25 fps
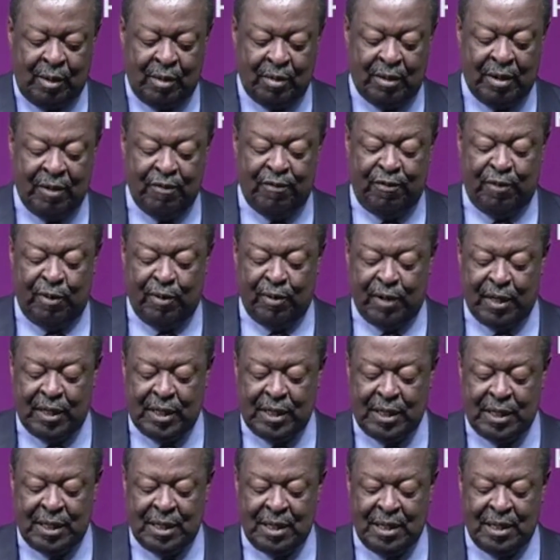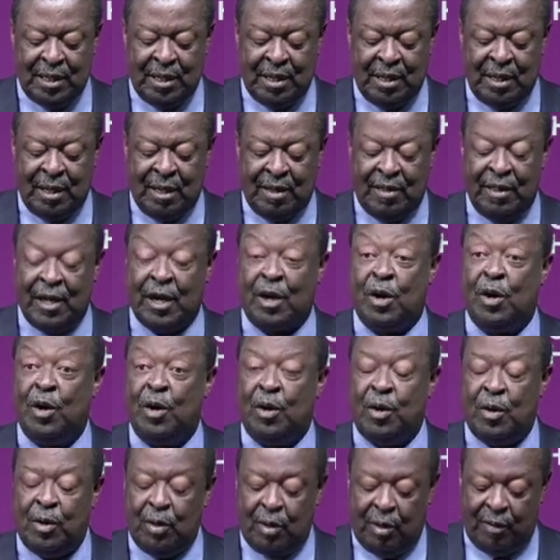Looking forward, the
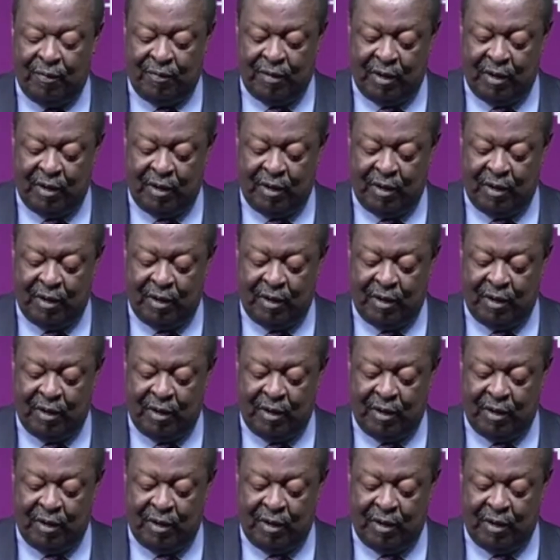core